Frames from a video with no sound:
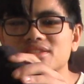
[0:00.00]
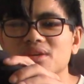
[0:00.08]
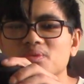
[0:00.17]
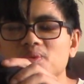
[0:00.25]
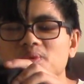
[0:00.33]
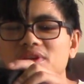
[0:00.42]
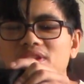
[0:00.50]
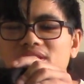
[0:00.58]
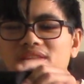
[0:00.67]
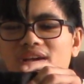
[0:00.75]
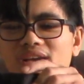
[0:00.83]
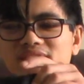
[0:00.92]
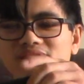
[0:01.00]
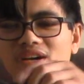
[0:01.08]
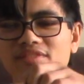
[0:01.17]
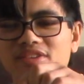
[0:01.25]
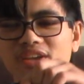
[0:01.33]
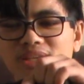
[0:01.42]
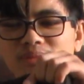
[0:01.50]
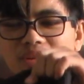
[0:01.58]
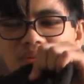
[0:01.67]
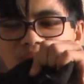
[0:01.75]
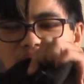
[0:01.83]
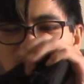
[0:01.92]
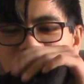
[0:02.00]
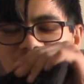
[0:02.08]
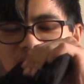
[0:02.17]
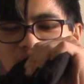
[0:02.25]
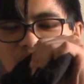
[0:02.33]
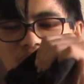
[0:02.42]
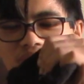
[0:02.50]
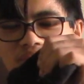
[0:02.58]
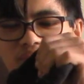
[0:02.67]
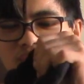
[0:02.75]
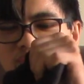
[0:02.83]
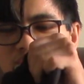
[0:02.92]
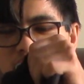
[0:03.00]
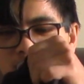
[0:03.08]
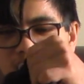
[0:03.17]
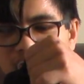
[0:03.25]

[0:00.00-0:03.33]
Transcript: a really nice soft case, by the way. It feels good in my